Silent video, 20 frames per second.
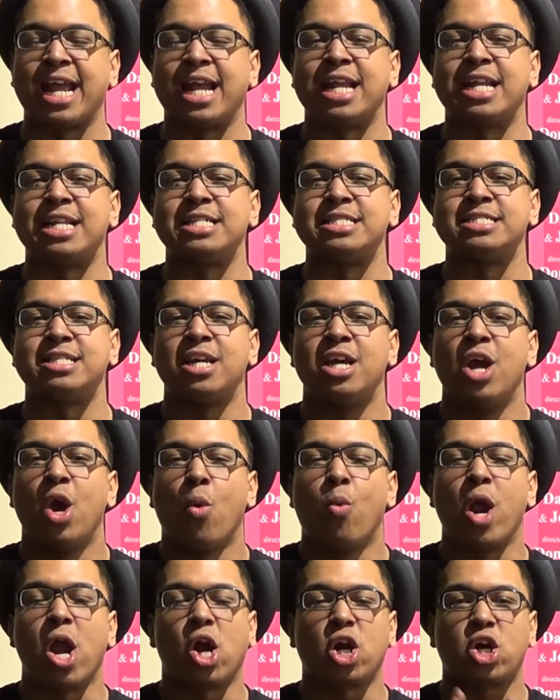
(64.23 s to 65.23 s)
and
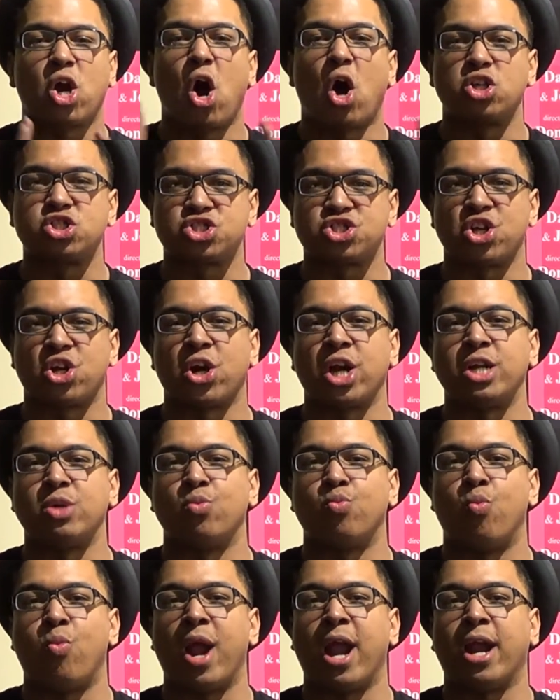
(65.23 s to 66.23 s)
where our culture and
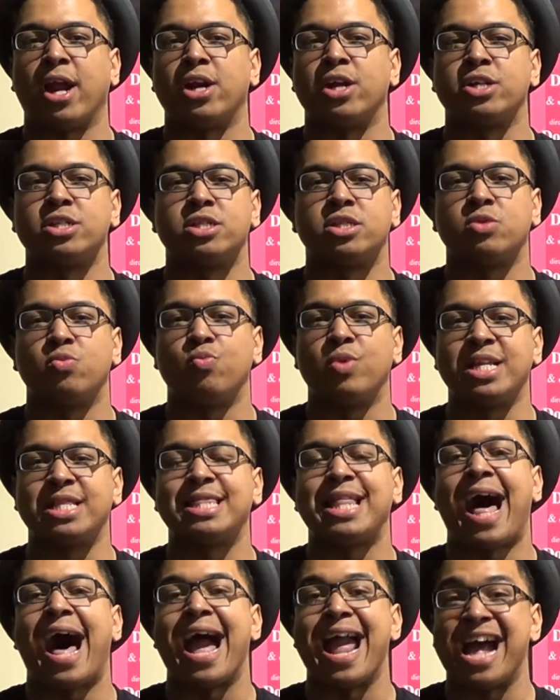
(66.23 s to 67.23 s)
where we
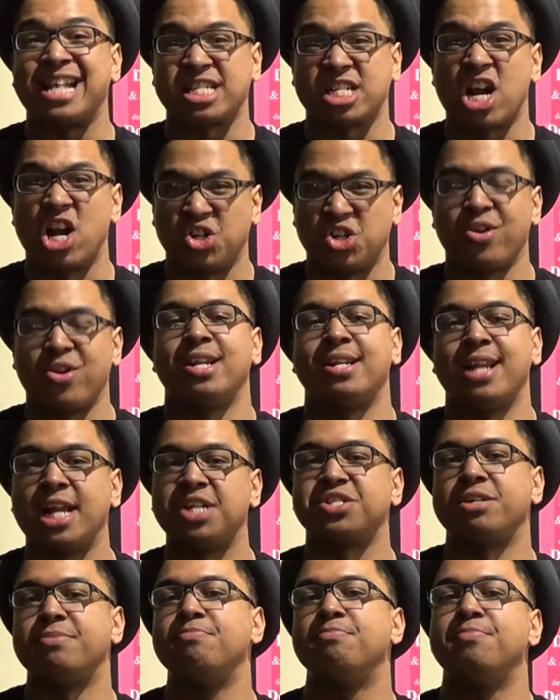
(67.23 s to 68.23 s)
lie as a country and a
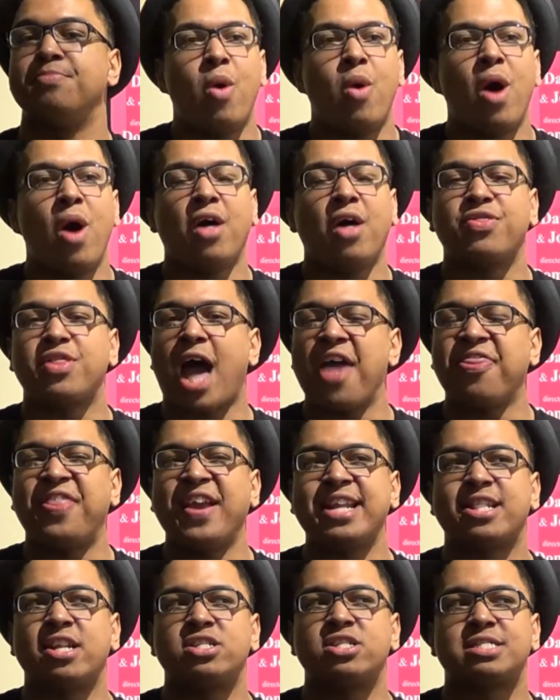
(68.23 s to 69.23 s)
nation. Well, I
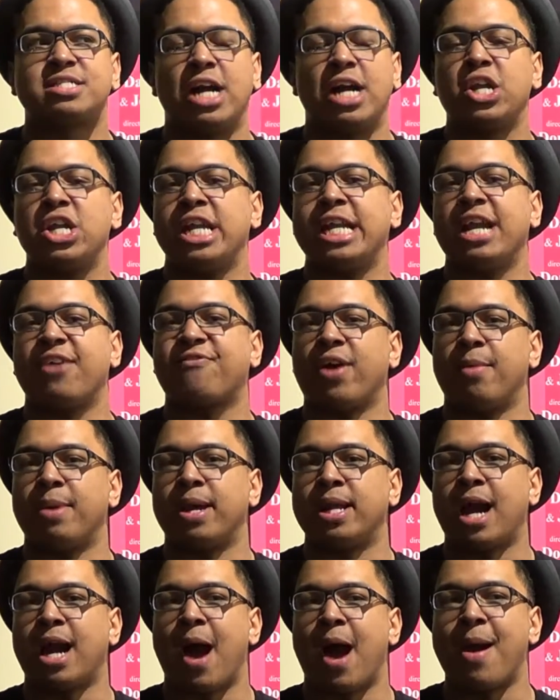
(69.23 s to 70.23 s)
think there's a lot you can get from
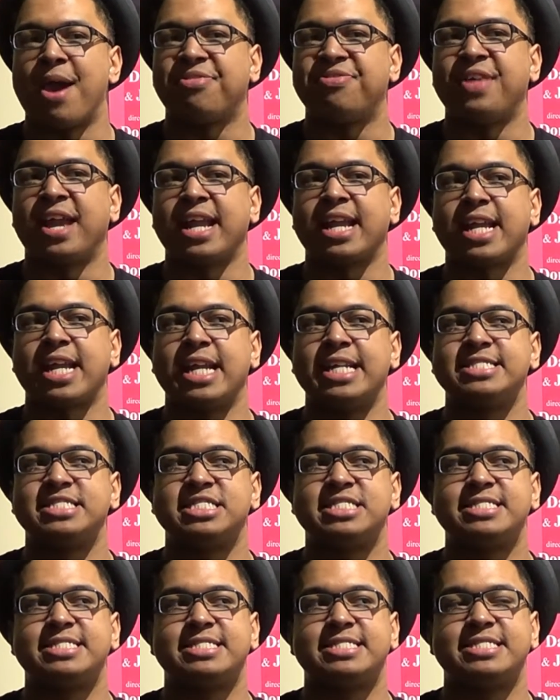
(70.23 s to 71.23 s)
it. Uh, I think it's
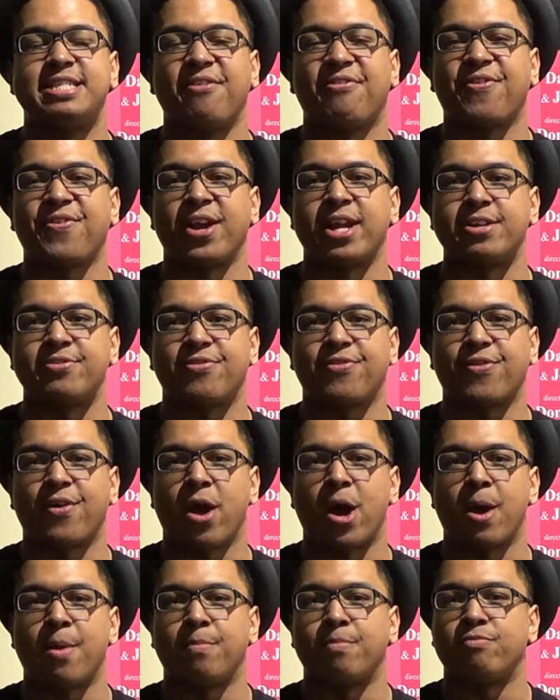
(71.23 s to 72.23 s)
different
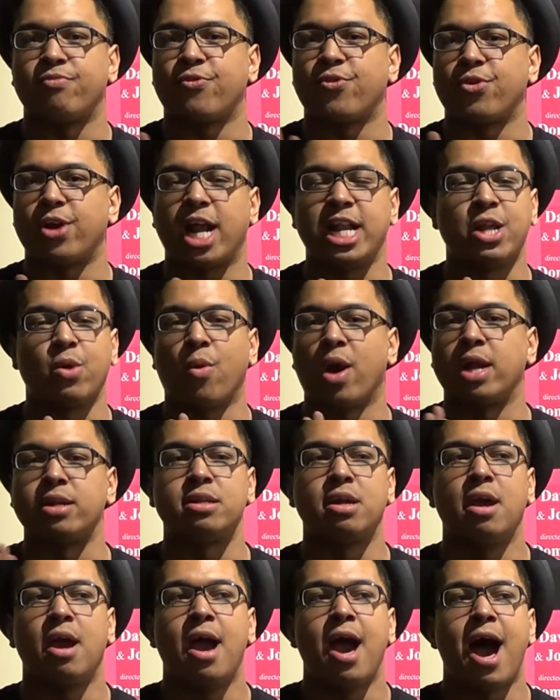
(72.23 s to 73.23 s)
from for anyone.
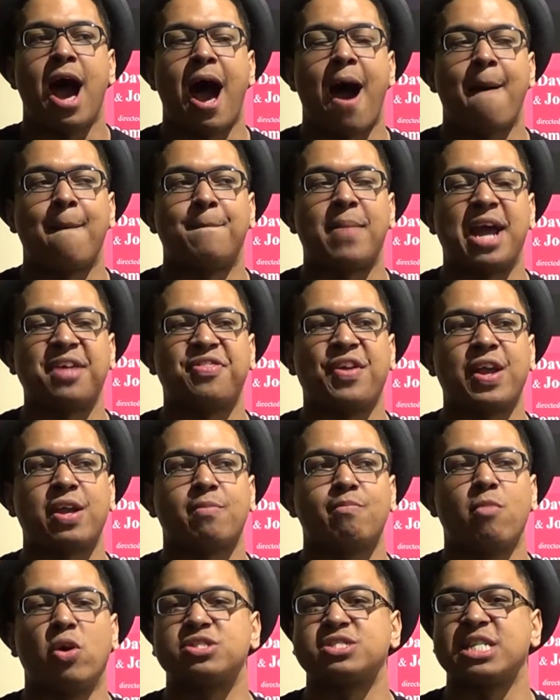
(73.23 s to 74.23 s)
Um, I
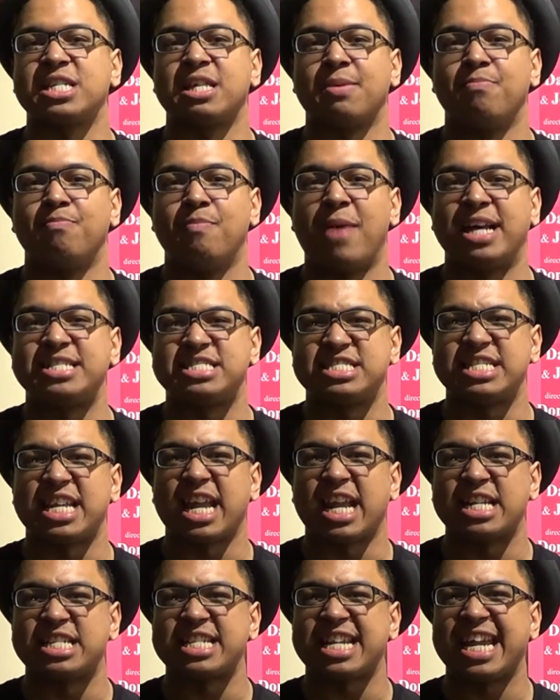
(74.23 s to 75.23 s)
think mostly the
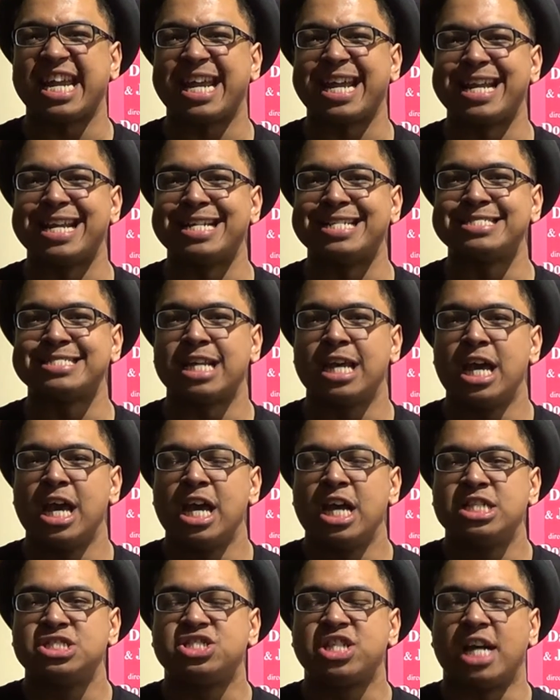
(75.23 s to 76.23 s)
message is
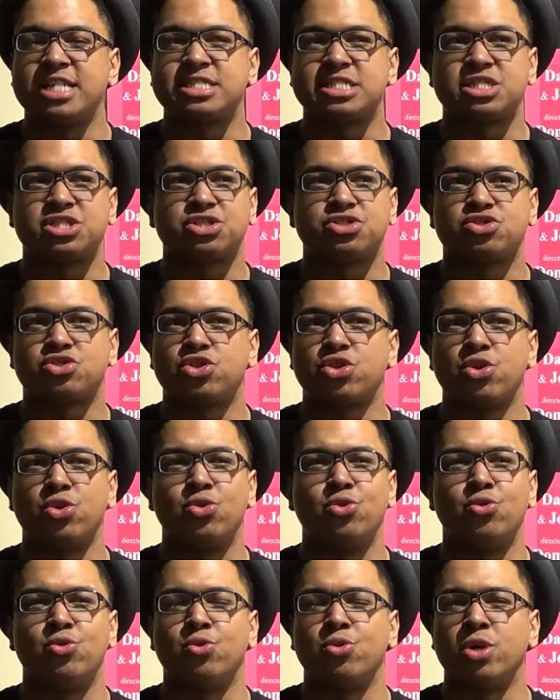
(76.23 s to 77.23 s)
just
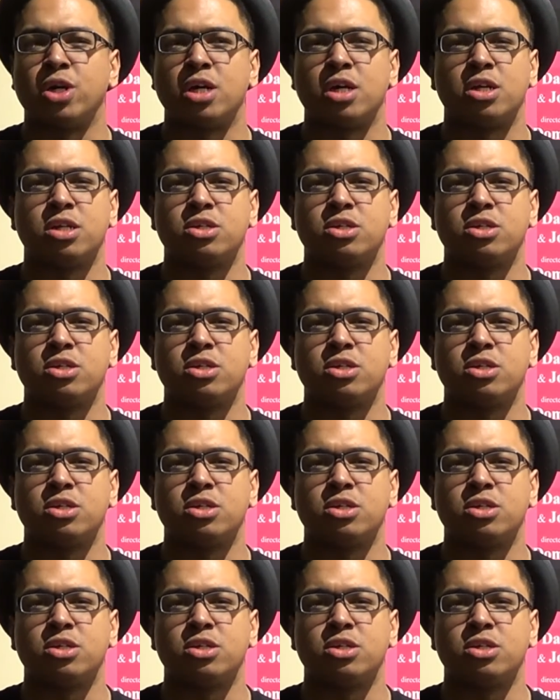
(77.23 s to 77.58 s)
to